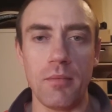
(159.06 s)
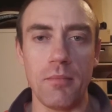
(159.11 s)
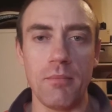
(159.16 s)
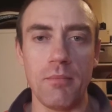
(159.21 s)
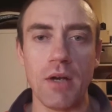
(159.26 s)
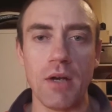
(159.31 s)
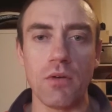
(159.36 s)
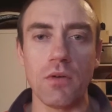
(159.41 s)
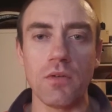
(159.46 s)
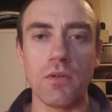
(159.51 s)

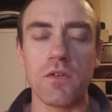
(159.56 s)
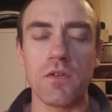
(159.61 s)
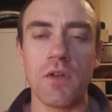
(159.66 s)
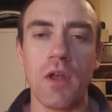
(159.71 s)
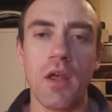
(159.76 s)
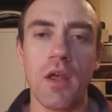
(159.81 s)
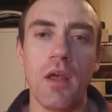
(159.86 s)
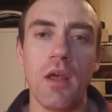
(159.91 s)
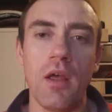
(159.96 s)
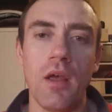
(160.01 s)
minerals,
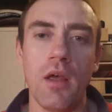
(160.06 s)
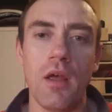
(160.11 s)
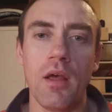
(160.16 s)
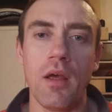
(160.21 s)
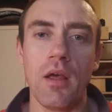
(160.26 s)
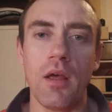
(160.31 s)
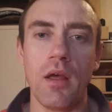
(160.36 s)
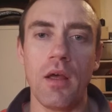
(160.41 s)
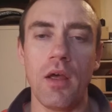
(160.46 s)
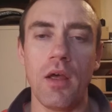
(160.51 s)

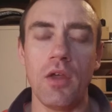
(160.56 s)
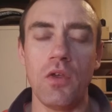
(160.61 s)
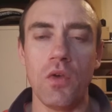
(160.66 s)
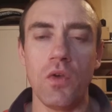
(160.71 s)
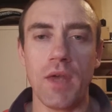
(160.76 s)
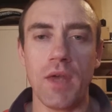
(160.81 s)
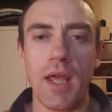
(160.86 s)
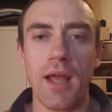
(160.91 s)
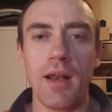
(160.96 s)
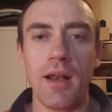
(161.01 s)

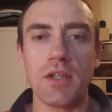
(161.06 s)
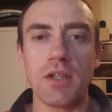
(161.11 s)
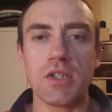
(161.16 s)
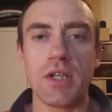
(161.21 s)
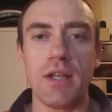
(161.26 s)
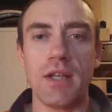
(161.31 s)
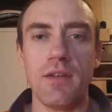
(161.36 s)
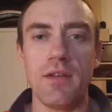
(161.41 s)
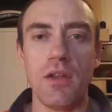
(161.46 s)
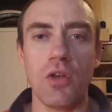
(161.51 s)
you can
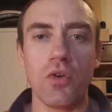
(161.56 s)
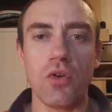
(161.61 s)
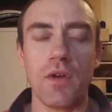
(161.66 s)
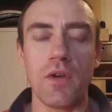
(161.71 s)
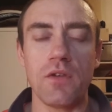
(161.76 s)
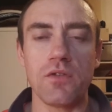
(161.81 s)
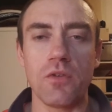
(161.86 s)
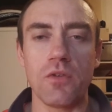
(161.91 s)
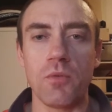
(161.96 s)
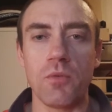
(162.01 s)
actually
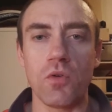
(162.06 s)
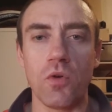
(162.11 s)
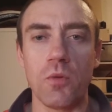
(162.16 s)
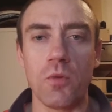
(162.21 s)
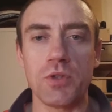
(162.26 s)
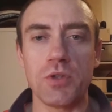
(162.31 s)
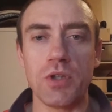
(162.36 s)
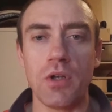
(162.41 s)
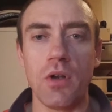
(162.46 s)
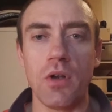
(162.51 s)
decrease your
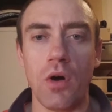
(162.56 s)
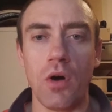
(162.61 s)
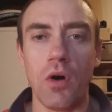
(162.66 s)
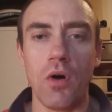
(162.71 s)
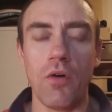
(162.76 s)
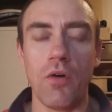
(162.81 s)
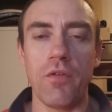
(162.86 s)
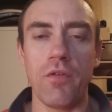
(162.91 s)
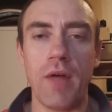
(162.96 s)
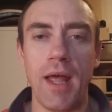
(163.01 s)
absorption
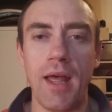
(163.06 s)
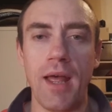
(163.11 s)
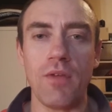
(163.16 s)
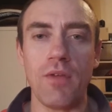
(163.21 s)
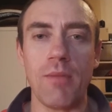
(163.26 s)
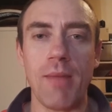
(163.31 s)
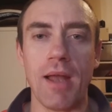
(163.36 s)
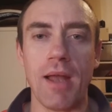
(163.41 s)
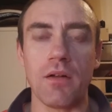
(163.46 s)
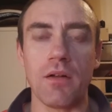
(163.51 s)
of
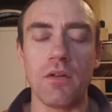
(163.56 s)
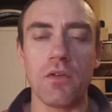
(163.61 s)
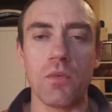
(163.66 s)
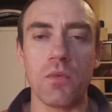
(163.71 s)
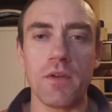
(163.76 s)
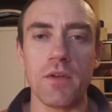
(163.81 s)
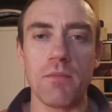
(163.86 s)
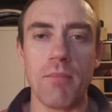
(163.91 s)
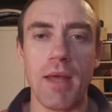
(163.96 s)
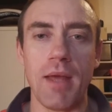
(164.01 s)
heavy
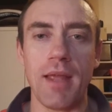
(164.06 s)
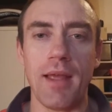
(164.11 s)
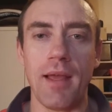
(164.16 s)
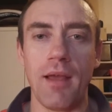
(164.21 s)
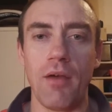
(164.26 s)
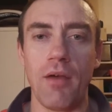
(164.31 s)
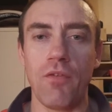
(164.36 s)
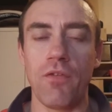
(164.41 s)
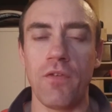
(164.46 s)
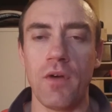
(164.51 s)
metals, which may
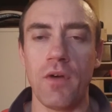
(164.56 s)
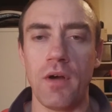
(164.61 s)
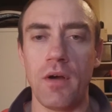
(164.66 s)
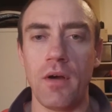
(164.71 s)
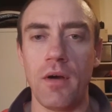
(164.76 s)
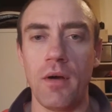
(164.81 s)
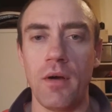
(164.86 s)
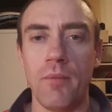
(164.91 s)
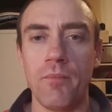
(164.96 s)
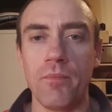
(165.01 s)
have
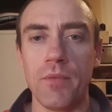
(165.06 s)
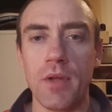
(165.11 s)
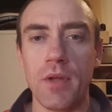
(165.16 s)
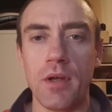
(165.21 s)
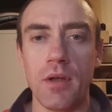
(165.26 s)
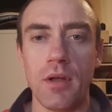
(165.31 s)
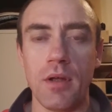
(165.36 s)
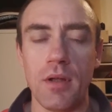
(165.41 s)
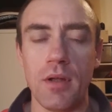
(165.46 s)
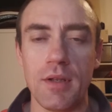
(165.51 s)

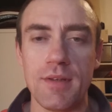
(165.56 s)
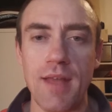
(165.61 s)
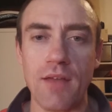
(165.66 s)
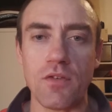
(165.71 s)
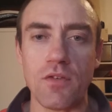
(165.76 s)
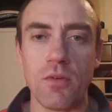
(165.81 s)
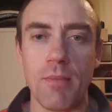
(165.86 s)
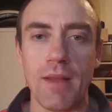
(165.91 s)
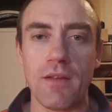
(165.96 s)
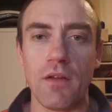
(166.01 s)

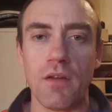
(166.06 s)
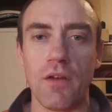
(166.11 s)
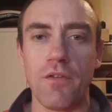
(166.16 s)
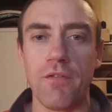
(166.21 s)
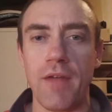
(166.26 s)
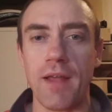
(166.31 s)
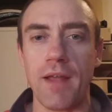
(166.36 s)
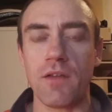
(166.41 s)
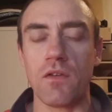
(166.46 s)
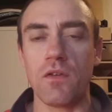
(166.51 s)
detrimental
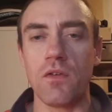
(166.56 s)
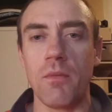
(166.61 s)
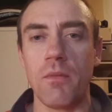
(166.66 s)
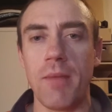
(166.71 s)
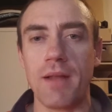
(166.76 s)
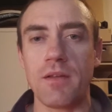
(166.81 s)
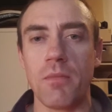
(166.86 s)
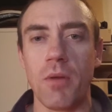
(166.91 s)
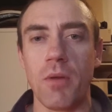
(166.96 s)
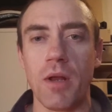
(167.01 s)
effects on your
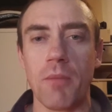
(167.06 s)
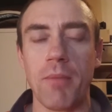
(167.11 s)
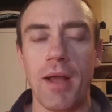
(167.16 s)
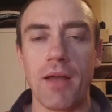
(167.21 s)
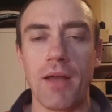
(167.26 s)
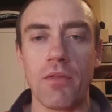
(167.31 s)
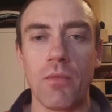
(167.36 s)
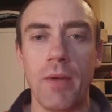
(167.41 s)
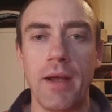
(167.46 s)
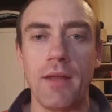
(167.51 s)
metabolic
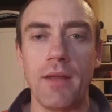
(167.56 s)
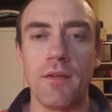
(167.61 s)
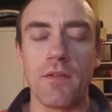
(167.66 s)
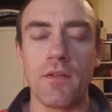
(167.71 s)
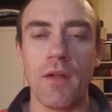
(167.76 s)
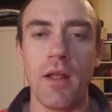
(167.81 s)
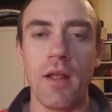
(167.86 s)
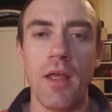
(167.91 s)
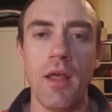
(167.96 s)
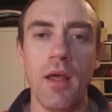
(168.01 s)

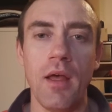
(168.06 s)
pathways.